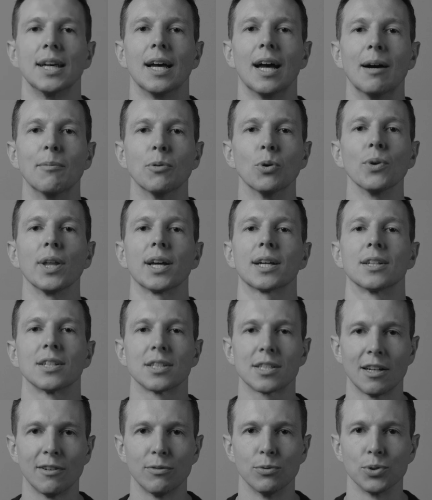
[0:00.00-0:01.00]
All that kind
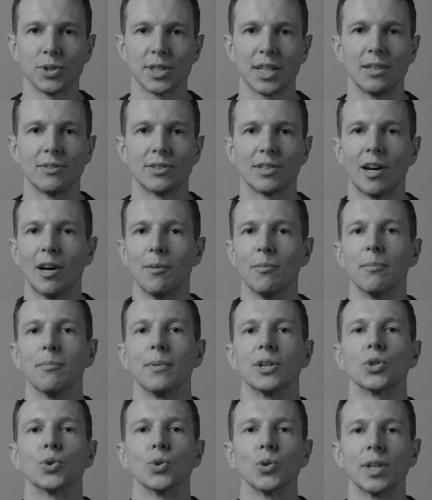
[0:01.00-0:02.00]
of stuff will save time and
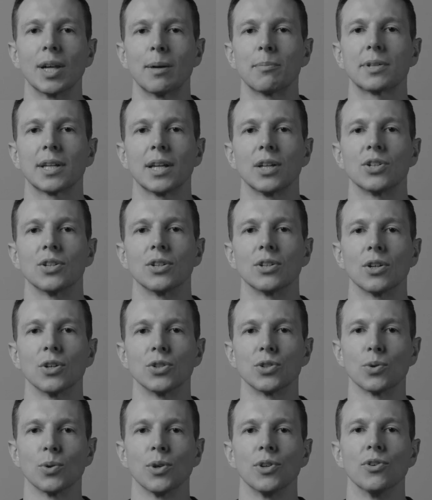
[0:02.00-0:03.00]
make sure the application
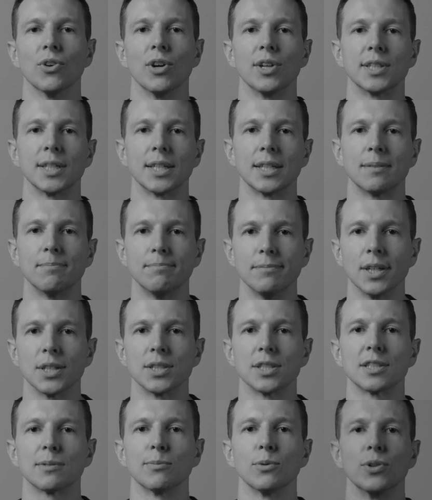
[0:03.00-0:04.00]
goes through underwriting
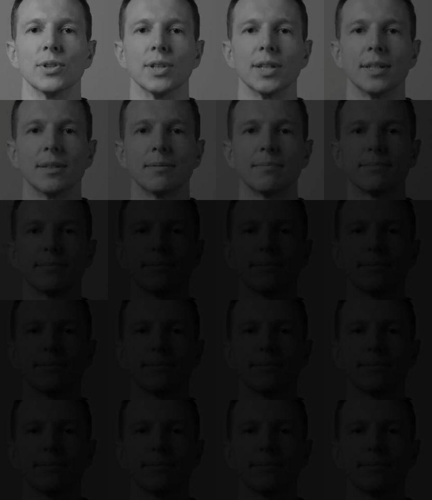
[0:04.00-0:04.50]
nice and smoothly.